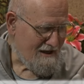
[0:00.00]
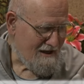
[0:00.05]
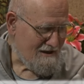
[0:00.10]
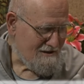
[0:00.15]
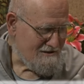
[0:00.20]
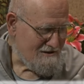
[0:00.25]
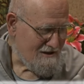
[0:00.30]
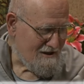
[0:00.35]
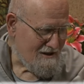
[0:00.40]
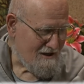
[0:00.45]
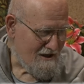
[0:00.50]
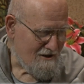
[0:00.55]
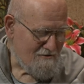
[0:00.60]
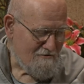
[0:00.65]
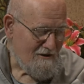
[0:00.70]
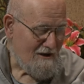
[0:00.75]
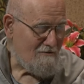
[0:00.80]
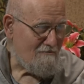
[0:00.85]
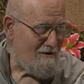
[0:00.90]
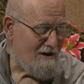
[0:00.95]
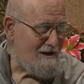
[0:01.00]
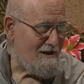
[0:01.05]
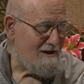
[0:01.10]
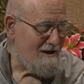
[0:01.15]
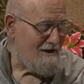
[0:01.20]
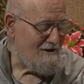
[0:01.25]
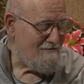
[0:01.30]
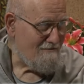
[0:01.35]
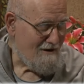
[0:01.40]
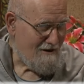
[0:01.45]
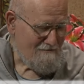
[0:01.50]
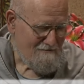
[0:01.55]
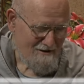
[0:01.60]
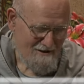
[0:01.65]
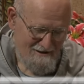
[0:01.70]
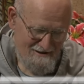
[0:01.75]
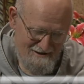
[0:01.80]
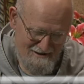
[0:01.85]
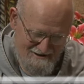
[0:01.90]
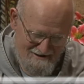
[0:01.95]
It's a, a great My one.
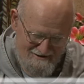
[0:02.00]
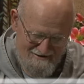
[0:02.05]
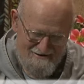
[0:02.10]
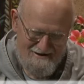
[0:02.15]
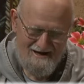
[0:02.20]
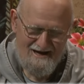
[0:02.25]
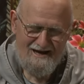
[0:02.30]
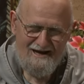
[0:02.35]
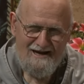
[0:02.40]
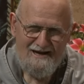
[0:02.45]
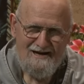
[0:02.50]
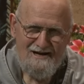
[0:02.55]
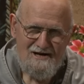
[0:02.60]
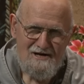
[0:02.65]
joy. one. Okay.